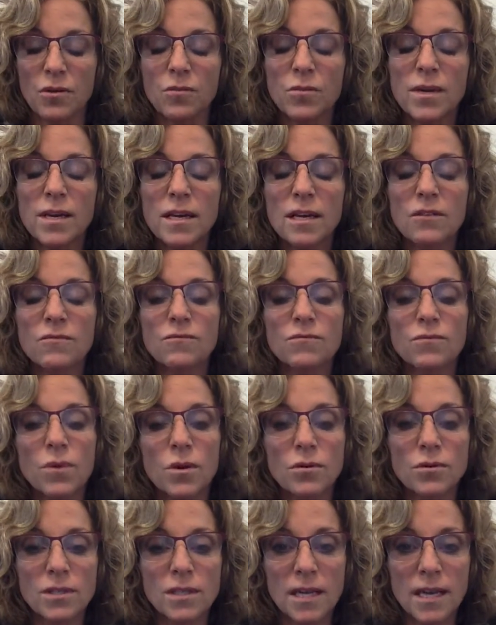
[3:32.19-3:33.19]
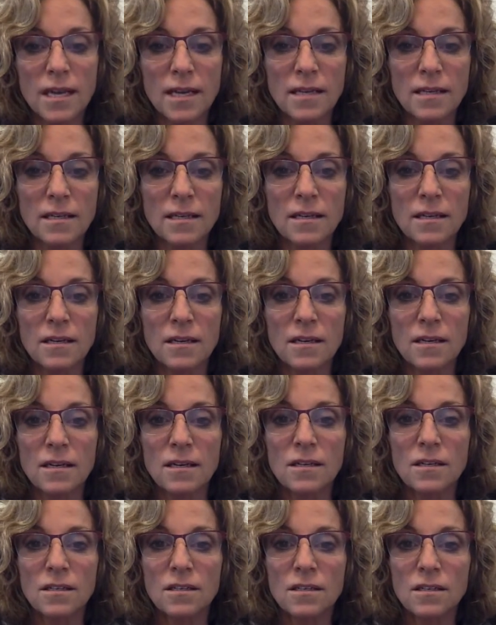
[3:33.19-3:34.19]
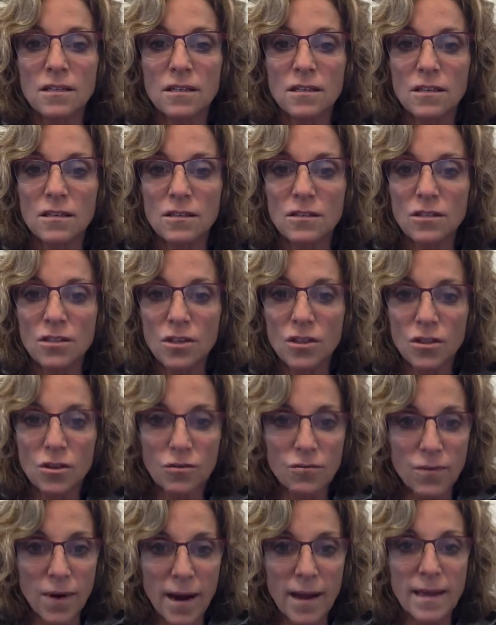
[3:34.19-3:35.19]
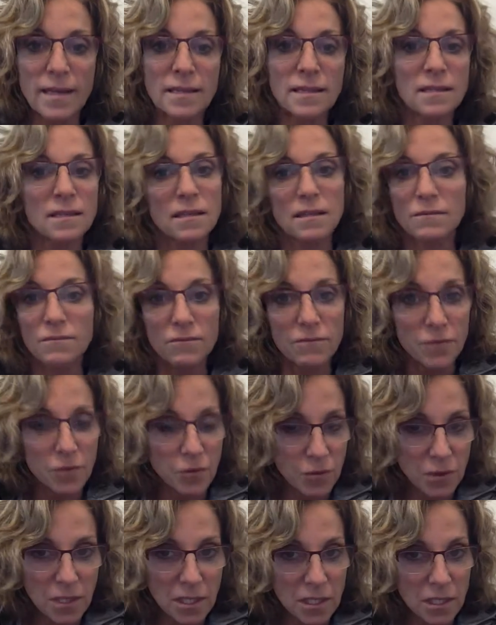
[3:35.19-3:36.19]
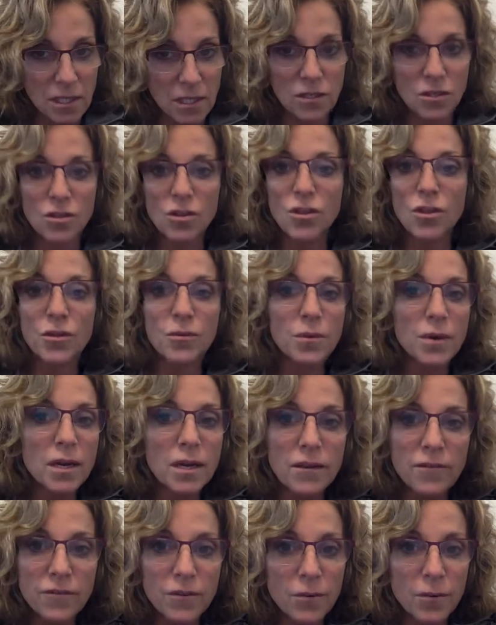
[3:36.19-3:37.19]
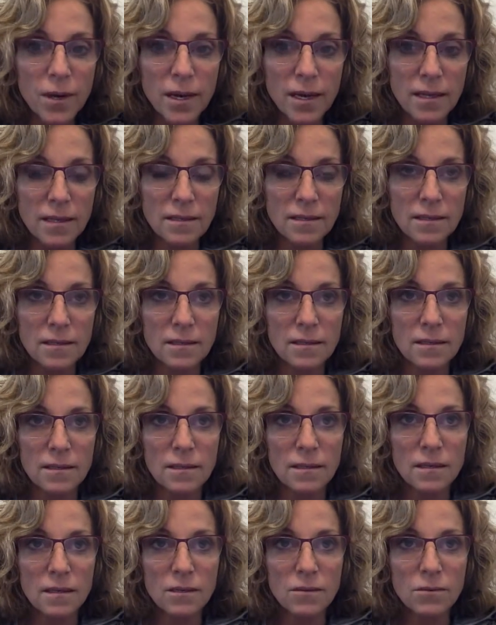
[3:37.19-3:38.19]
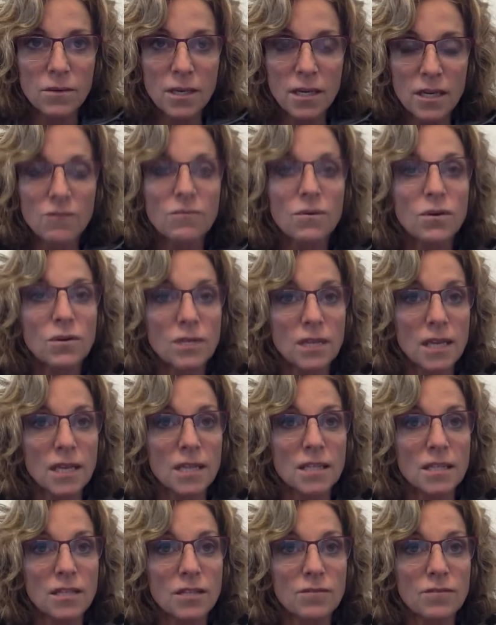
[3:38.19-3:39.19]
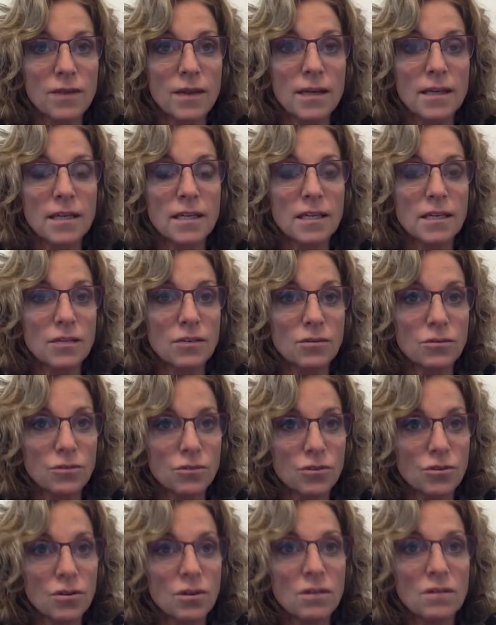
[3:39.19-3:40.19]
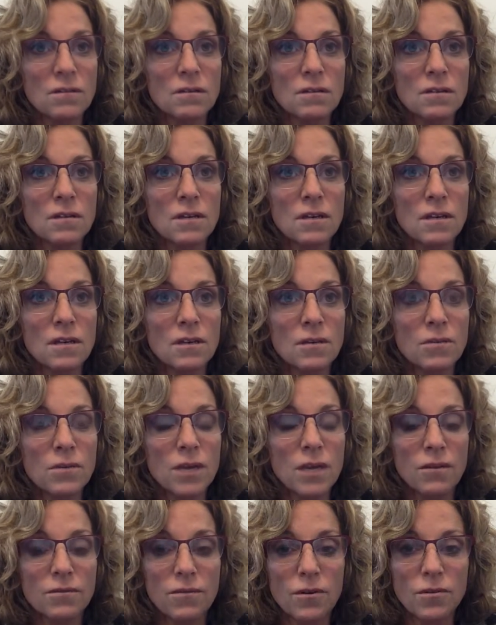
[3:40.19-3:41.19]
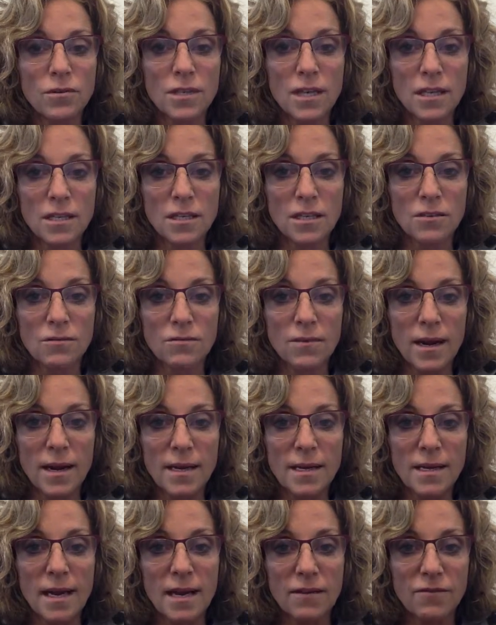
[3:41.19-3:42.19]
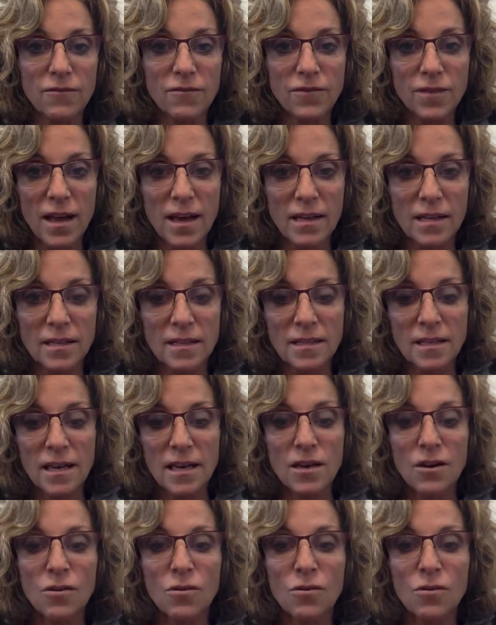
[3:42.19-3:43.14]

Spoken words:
we can rotate to the right, for instance, 3 different ways. We could rotate to the right in neutral, we could rotate to the right and flex,